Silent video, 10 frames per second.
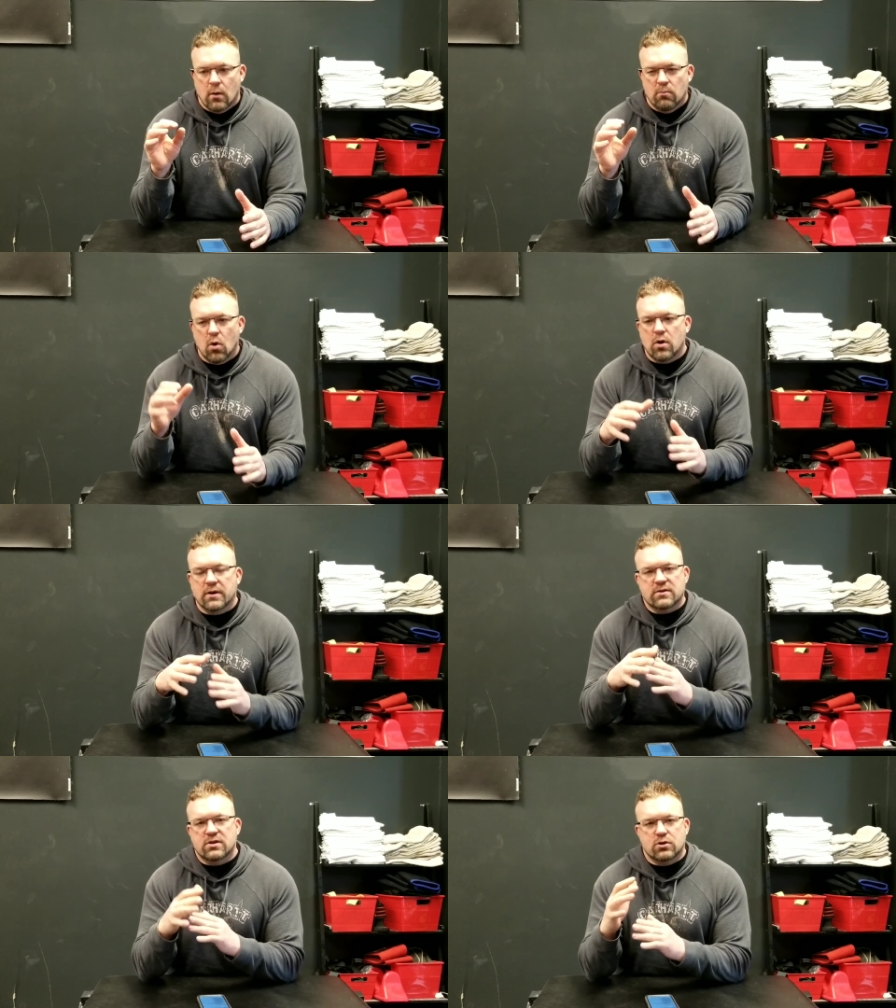more
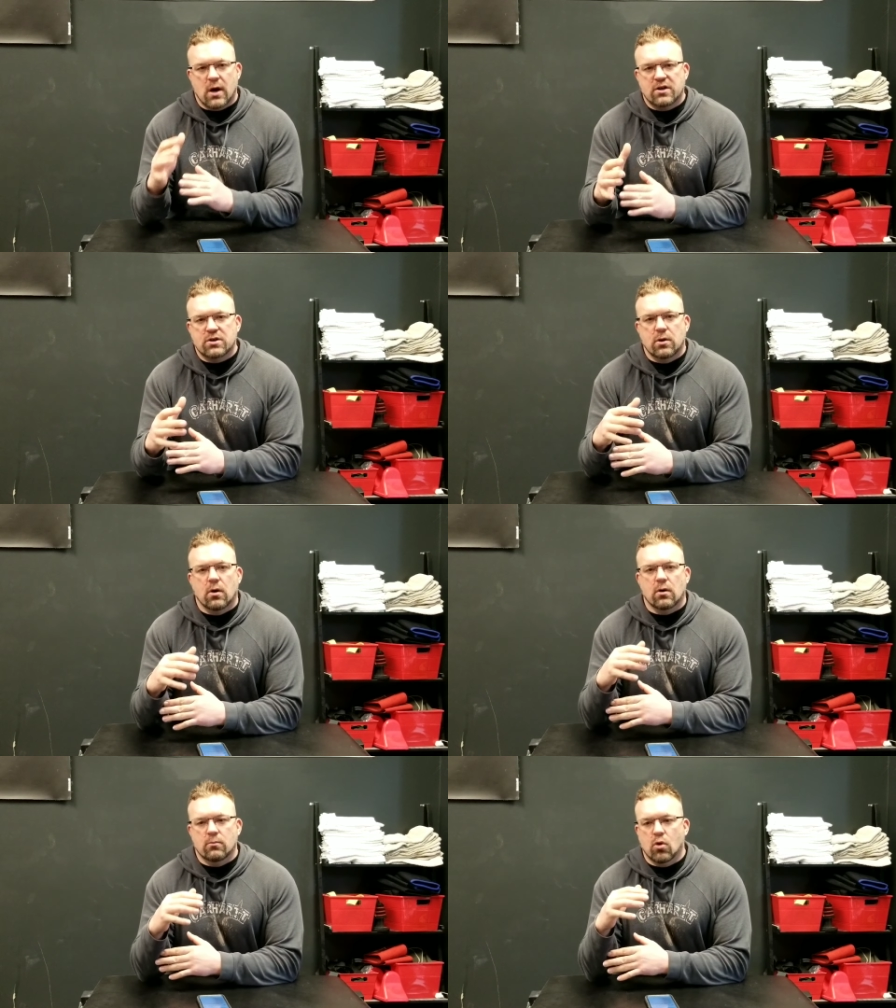
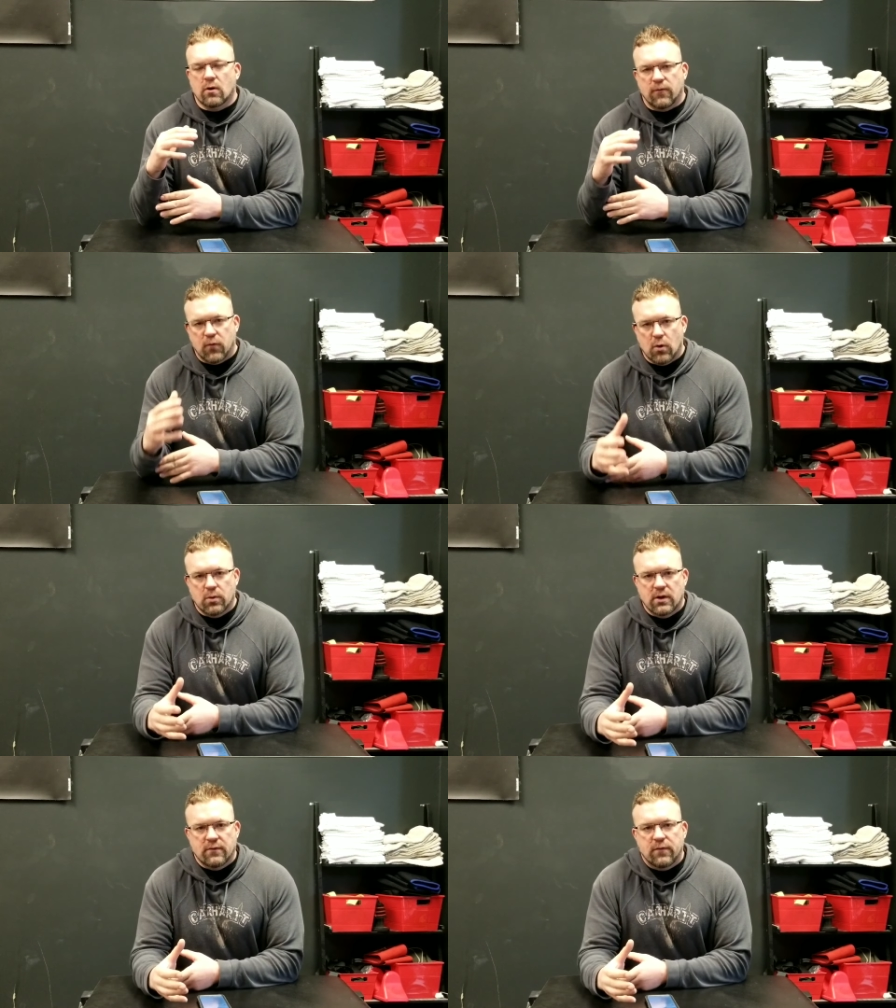instructional and more
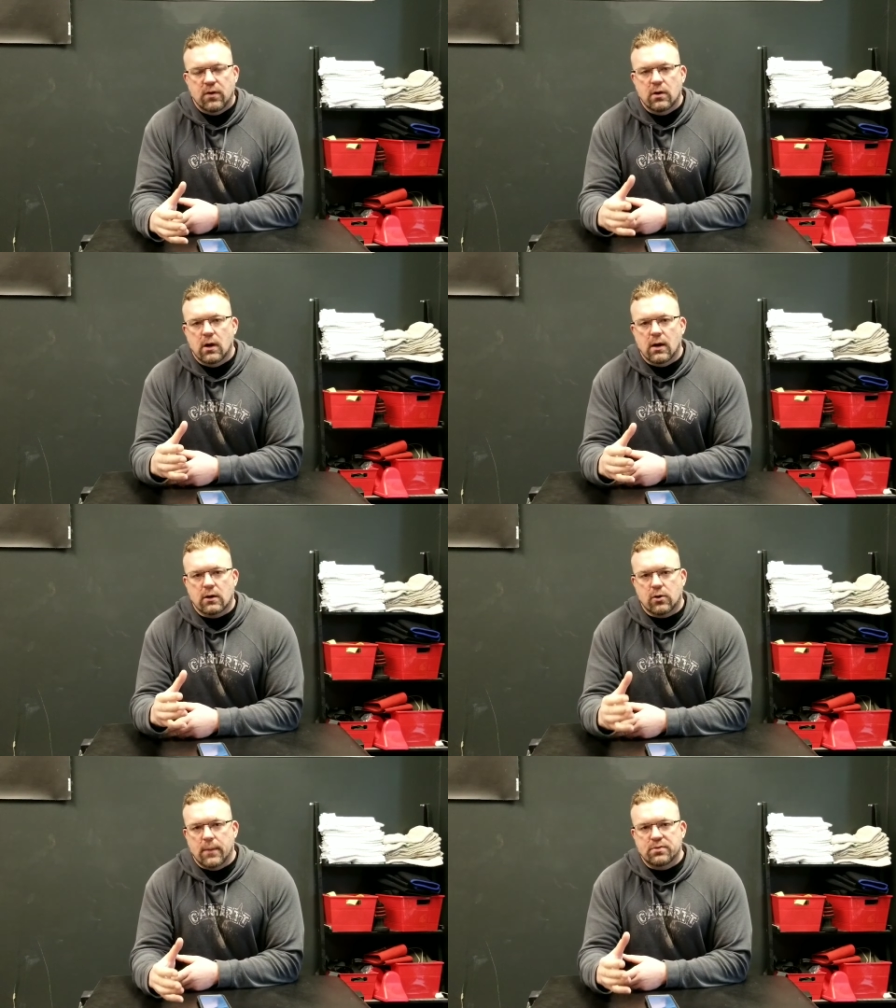informative
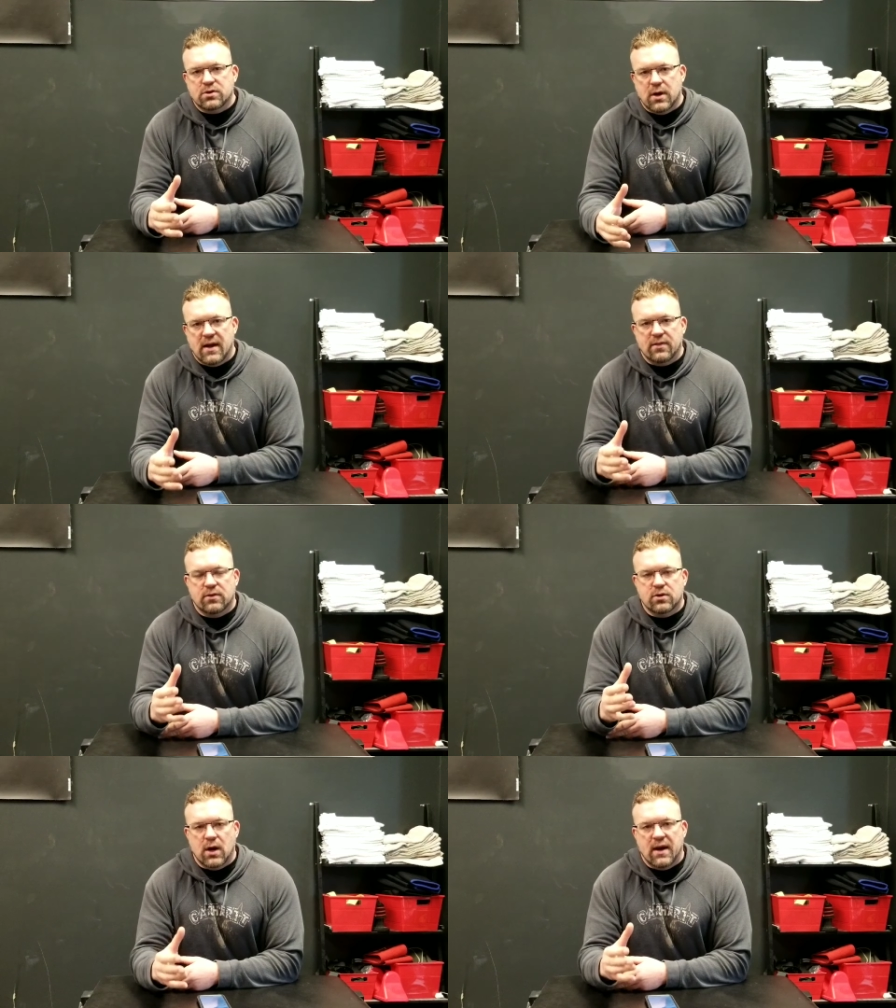grip
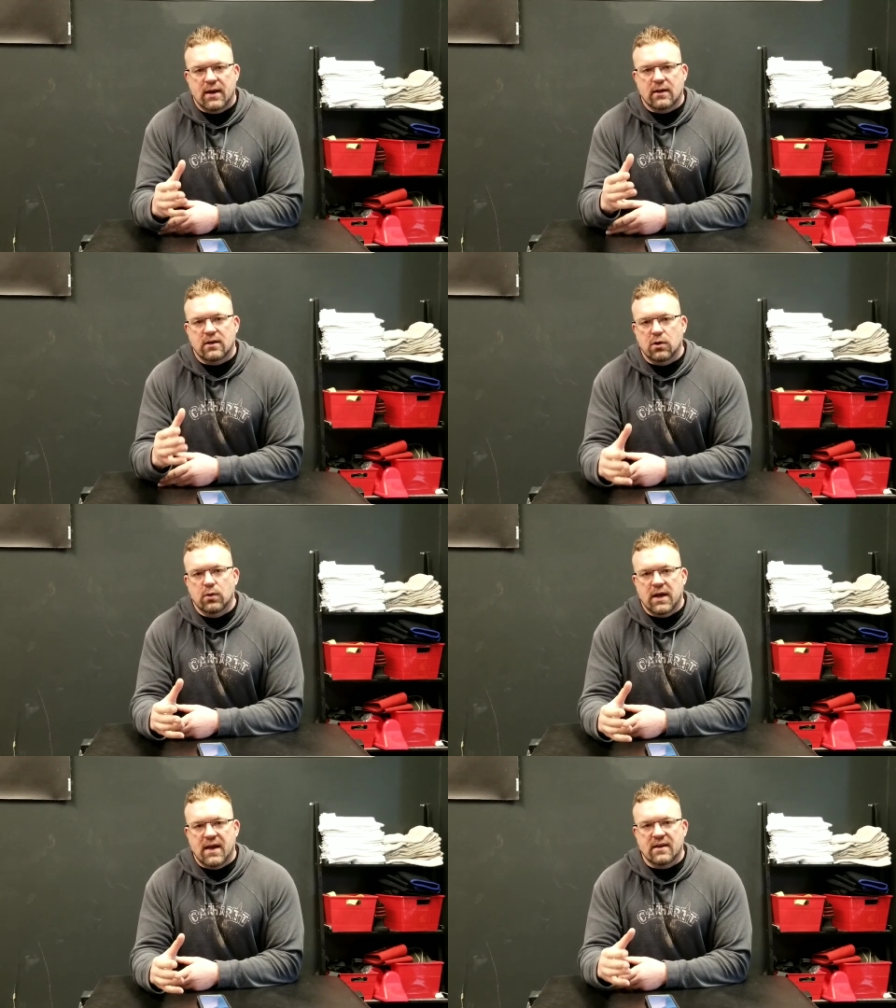strength training
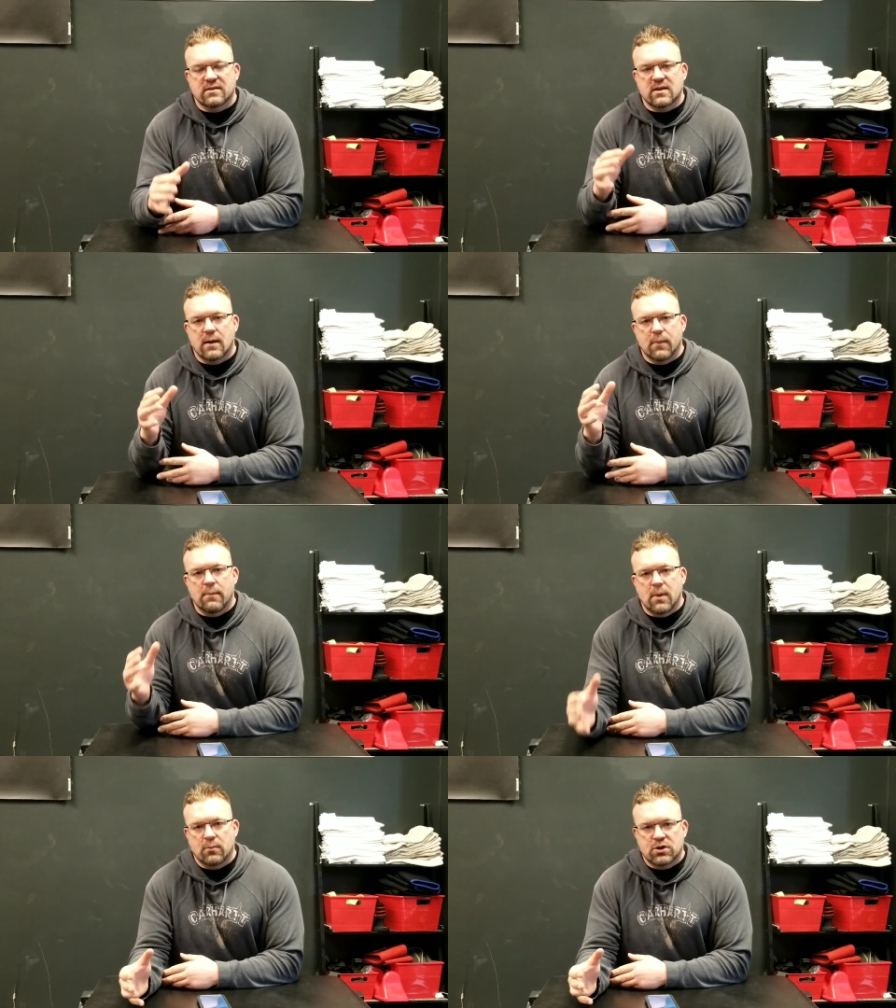Q&As on my
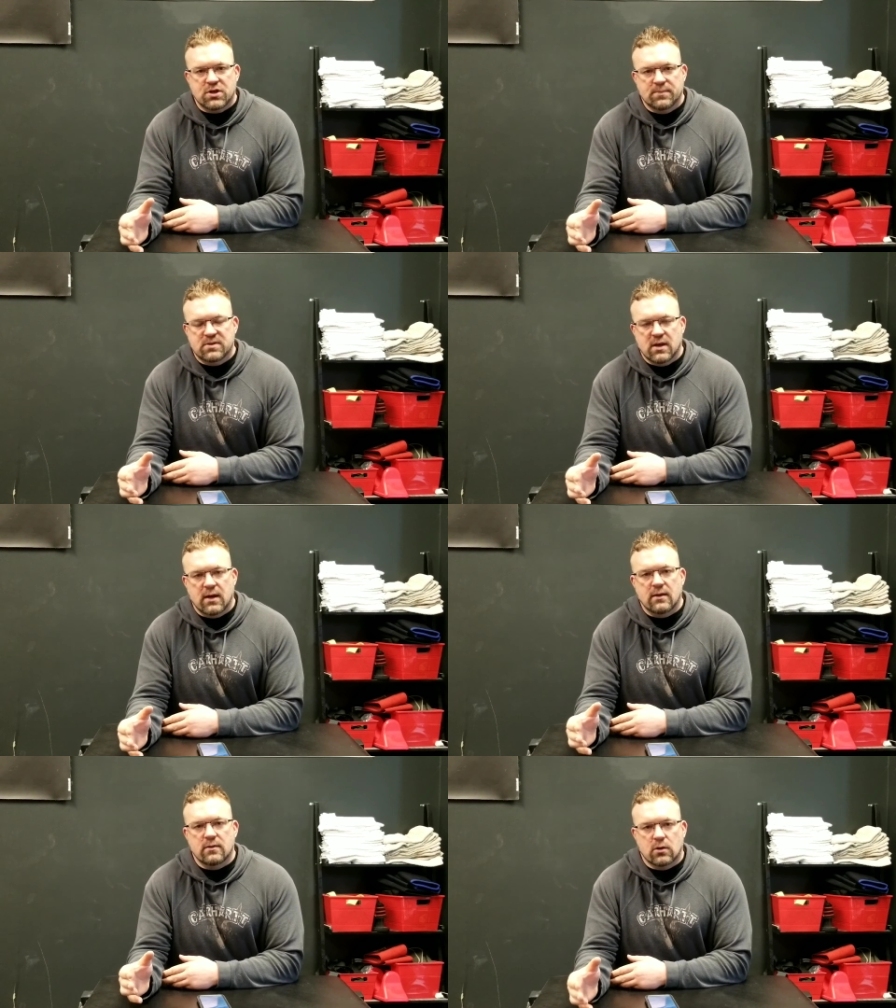membership
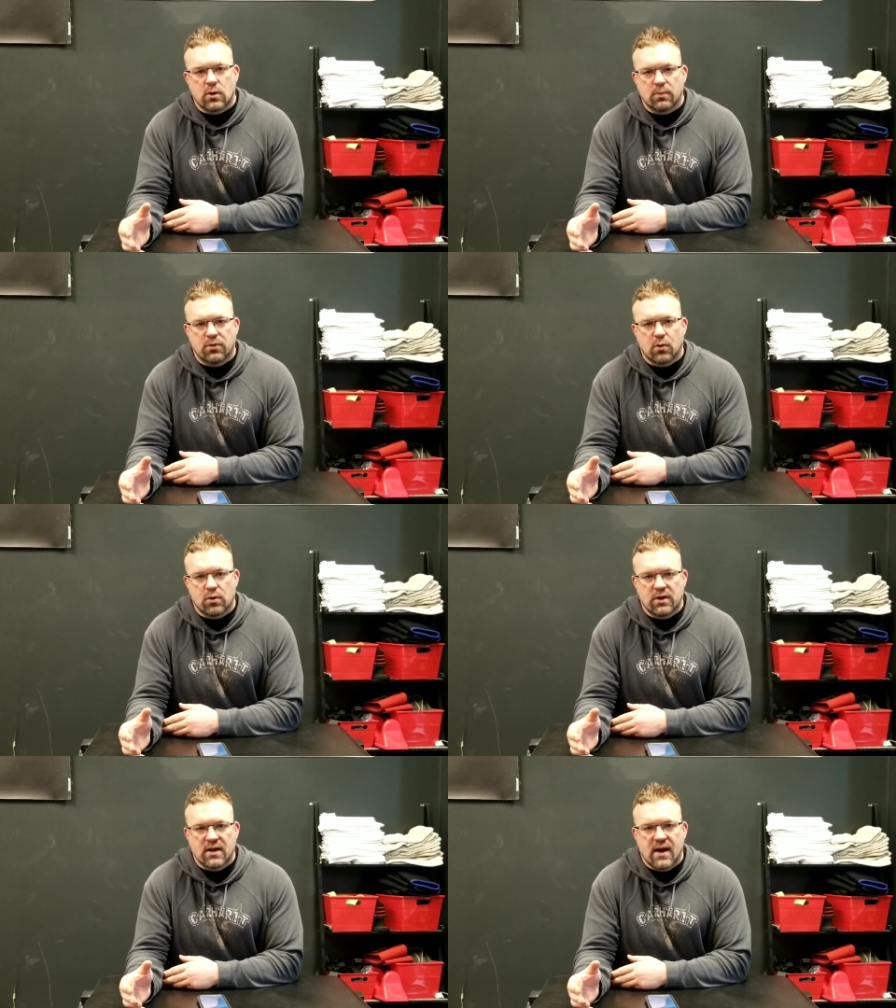site,
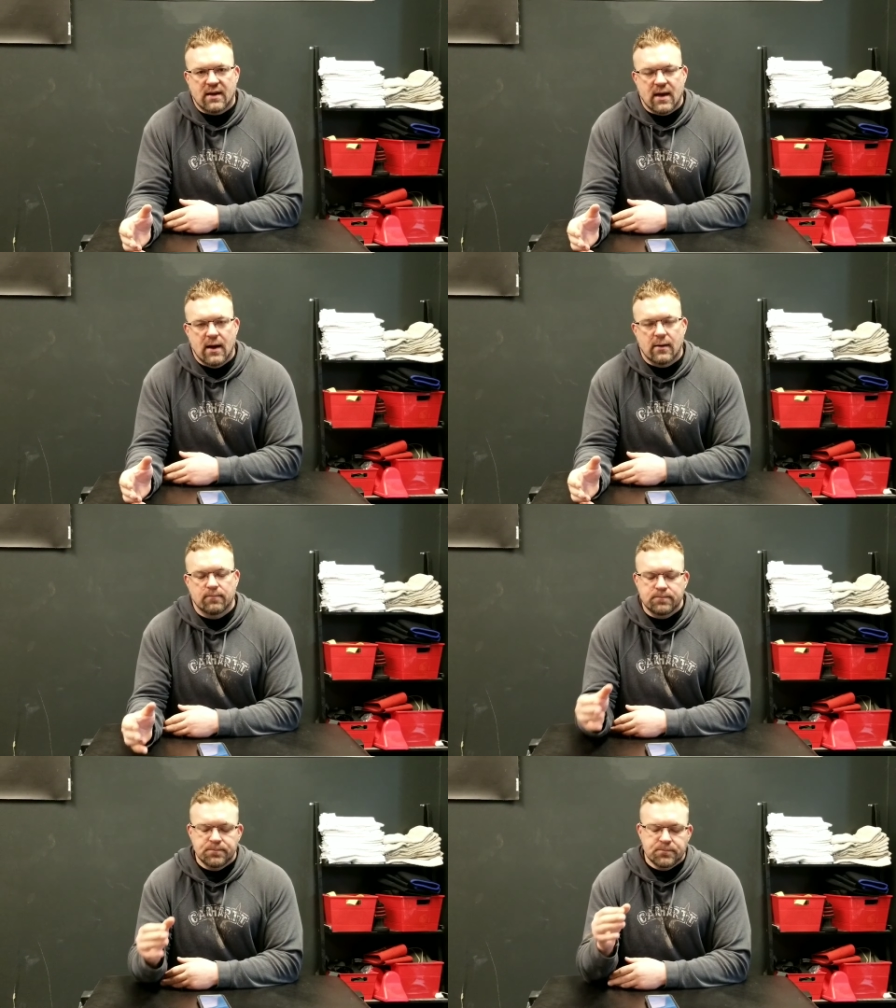thegripauthority.com.